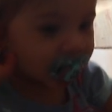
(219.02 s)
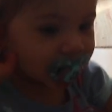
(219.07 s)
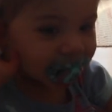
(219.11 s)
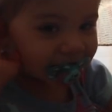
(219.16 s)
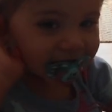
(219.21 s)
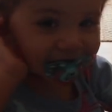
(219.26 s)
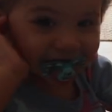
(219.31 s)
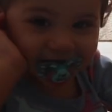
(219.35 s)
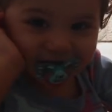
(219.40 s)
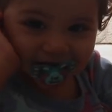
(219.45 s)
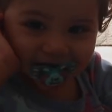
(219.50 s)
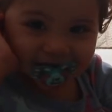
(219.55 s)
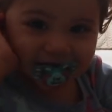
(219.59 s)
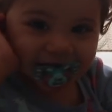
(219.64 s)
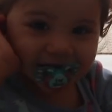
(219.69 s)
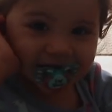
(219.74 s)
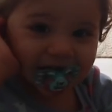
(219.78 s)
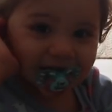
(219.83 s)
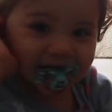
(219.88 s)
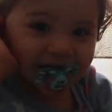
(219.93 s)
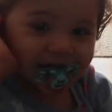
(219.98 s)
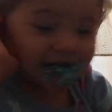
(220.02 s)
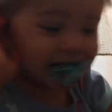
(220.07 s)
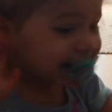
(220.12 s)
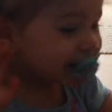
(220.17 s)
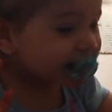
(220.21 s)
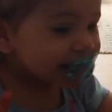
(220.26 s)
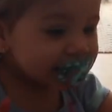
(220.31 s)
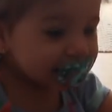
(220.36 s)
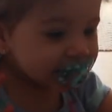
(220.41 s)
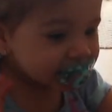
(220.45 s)
Where's your food?
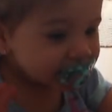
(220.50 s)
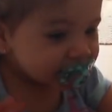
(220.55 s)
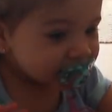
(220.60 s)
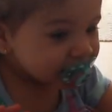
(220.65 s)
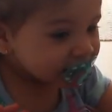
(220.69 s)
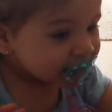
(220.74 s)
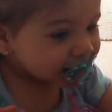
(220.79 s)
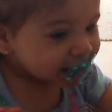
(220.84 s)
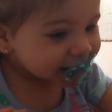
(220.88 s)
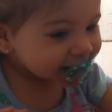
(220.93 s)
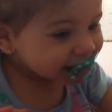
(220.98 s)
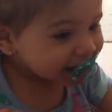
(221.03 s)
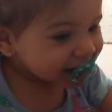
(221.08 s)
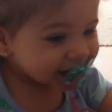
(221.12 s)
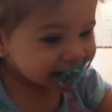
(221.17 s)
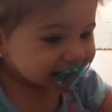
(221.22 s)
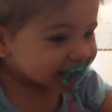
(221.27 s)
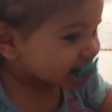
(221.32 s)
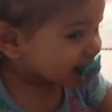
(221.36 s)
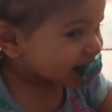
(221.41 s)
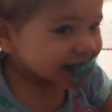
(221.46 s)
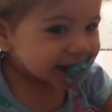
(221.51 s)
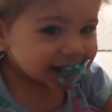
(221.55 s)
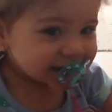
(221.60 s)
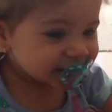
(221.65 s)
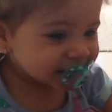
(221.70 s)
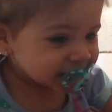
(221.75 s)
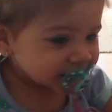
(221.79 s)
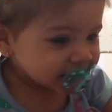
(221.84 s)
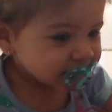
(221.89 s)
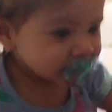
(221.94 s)
Where's your food?